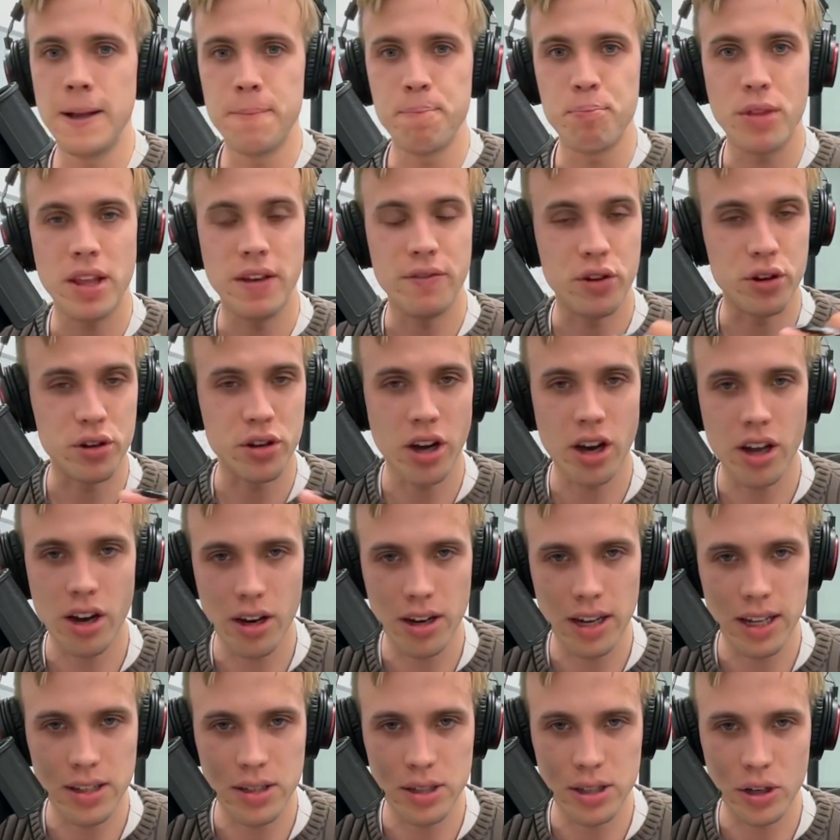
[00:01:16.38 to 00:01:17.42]
If you're not on
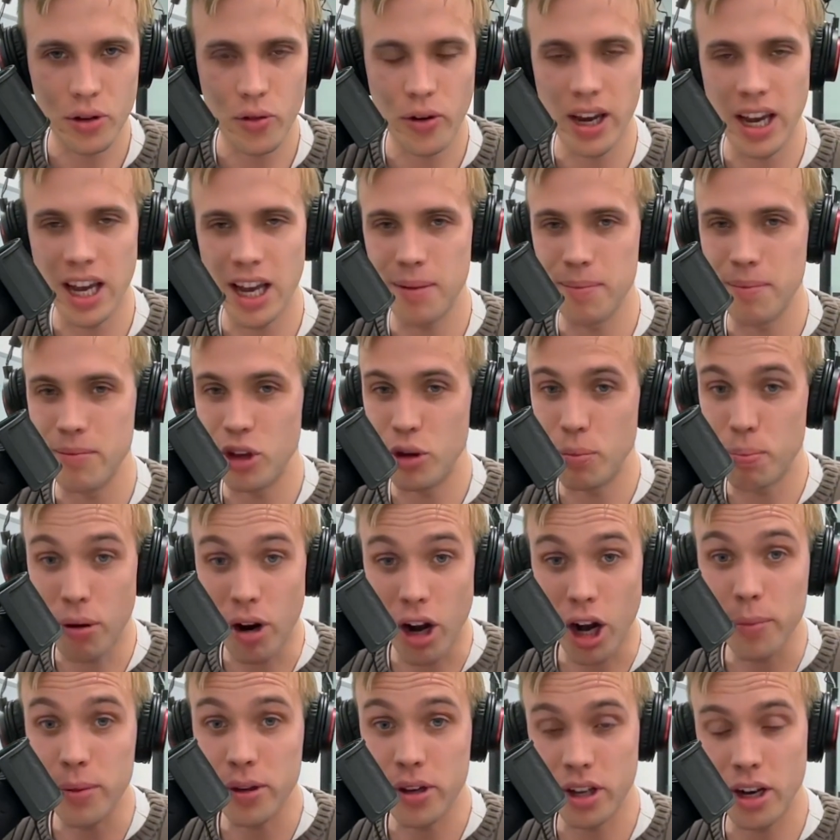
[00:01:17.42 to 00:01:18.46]
Instagram, you
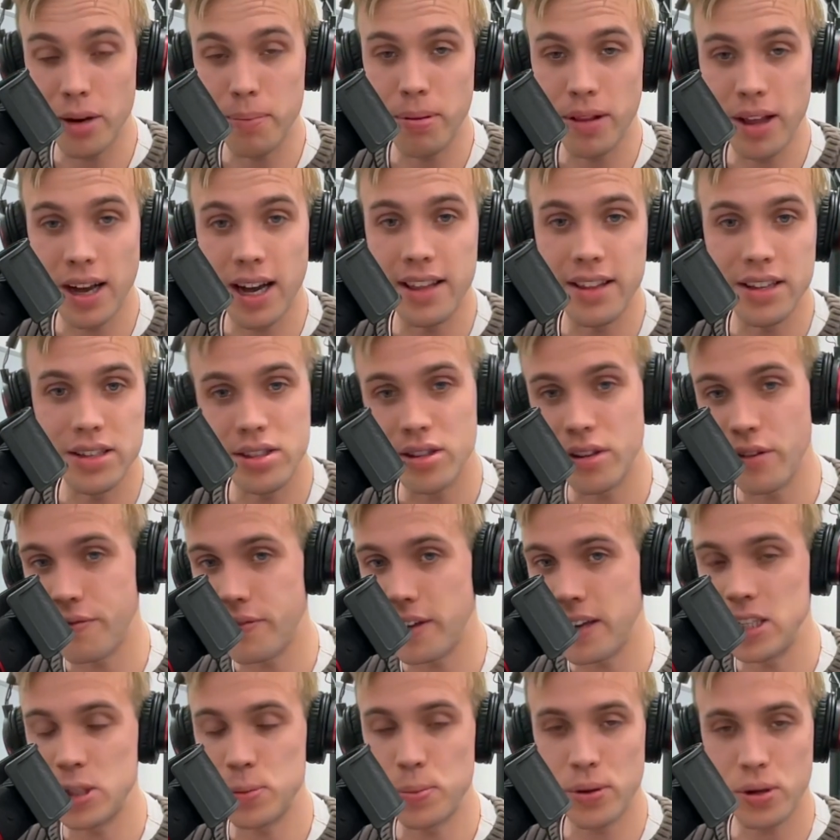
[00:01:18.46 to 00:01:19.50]
probably could apply this to
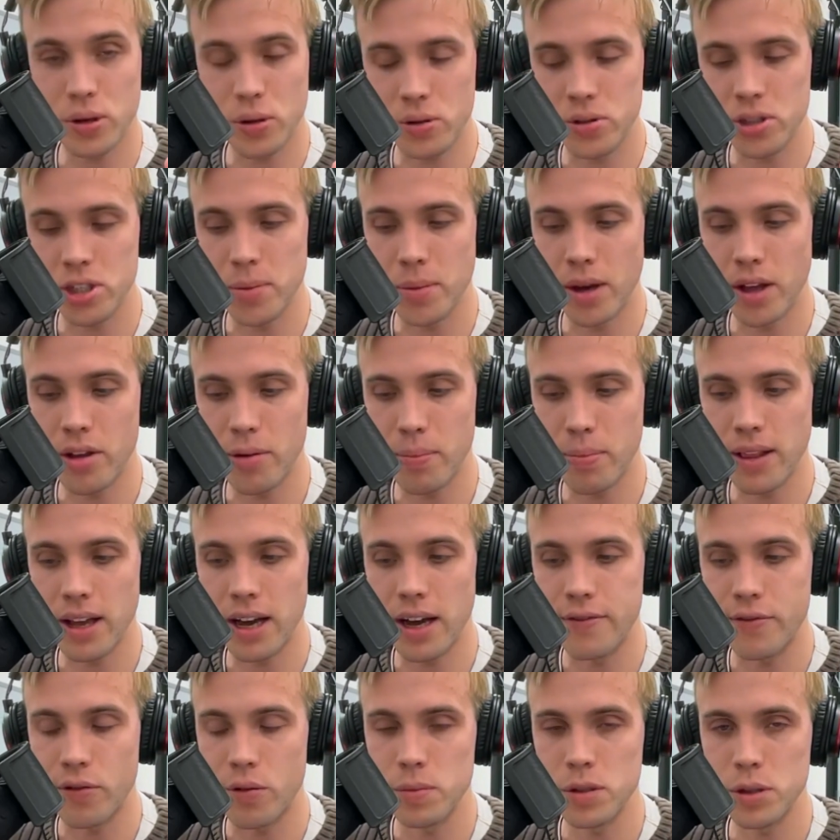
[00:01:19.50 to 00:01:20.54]
Facebook or some other
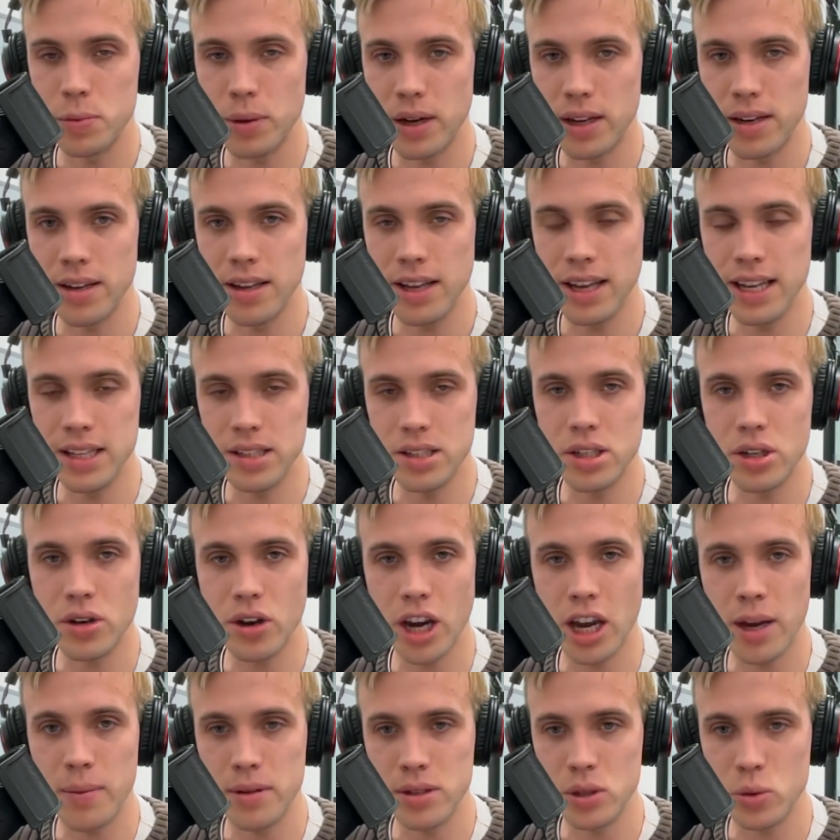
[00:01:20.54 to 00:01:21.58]
platforms, but
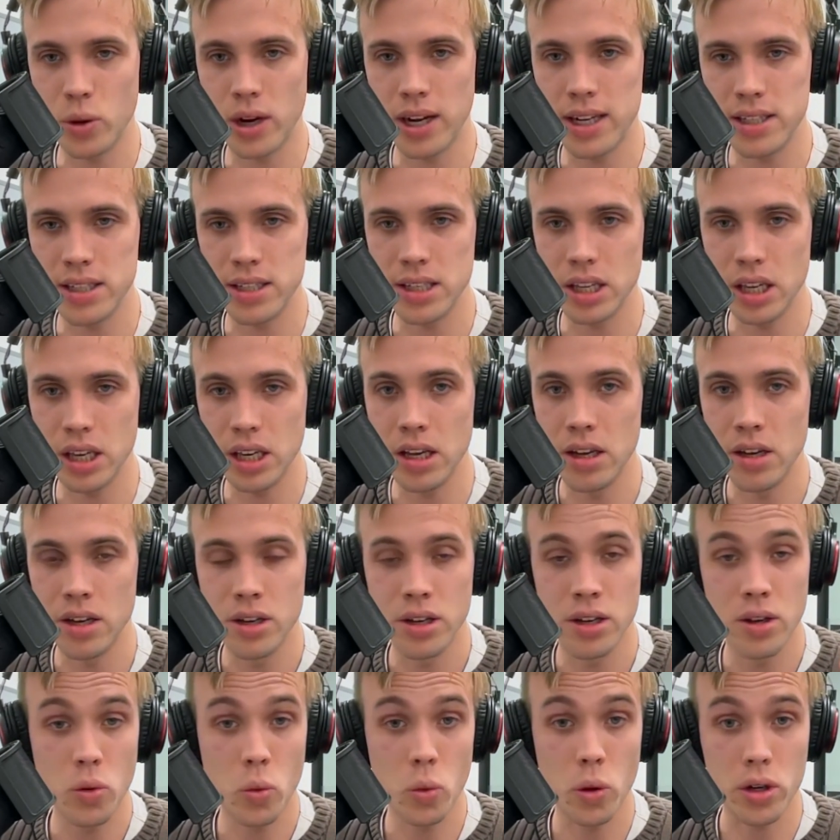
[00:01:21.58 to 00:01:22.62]
Instagram is where I see
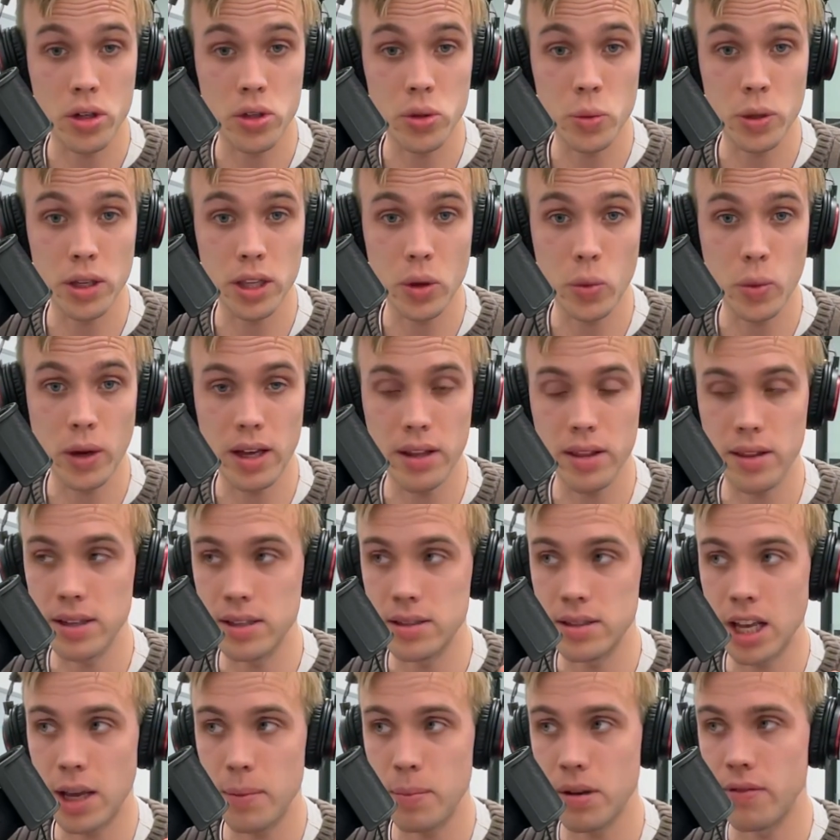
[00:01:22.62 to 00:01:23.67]
works really well, this
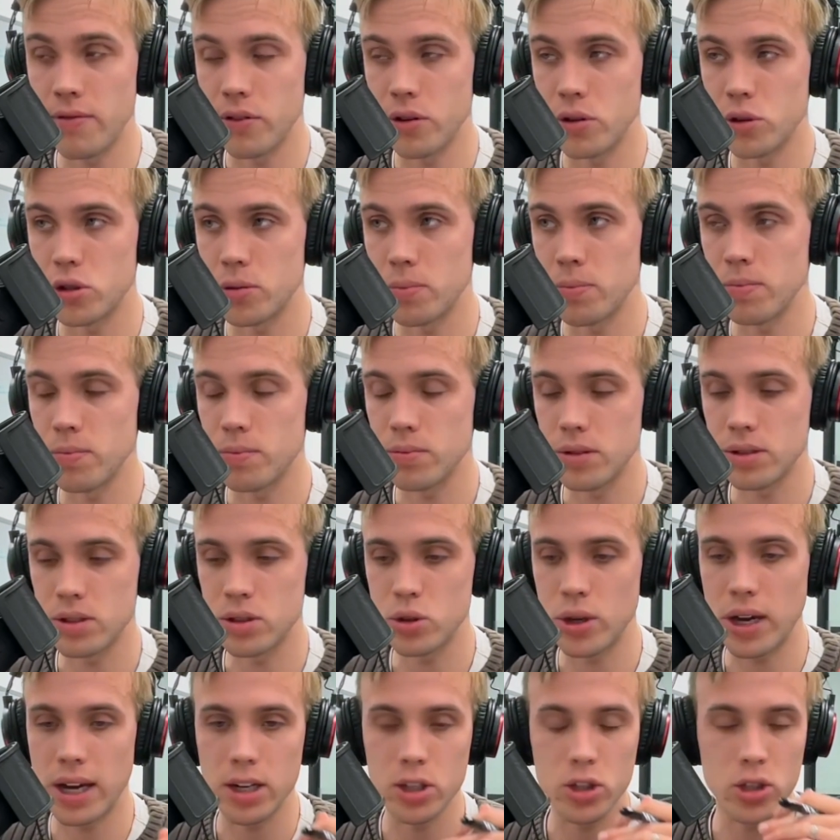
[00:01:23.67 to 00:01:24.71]
type of conversion
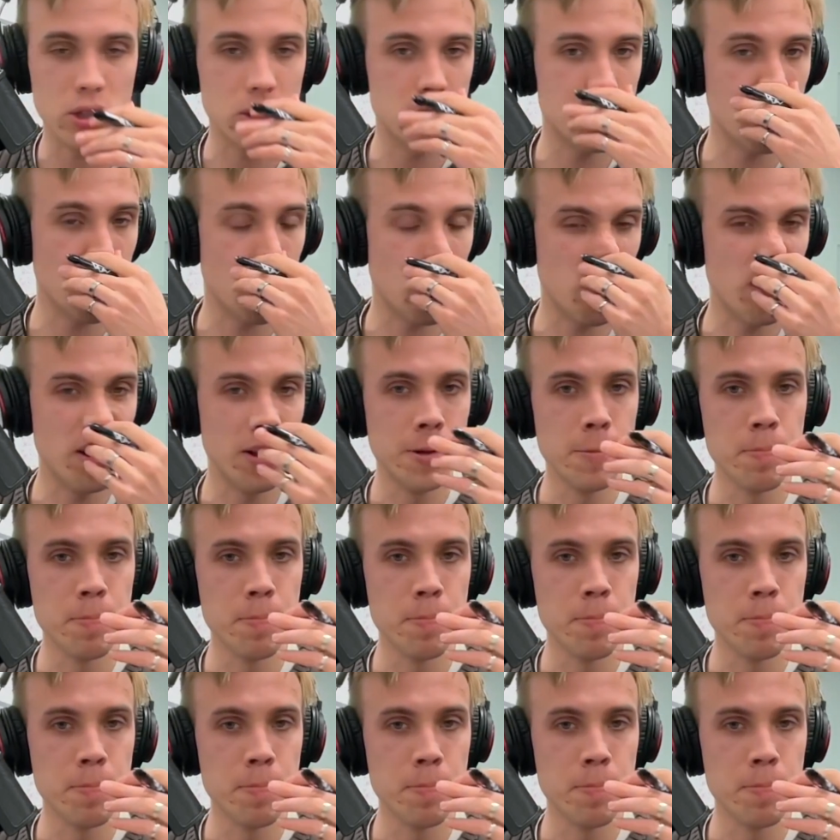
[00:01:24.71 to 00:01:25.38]
strategy. So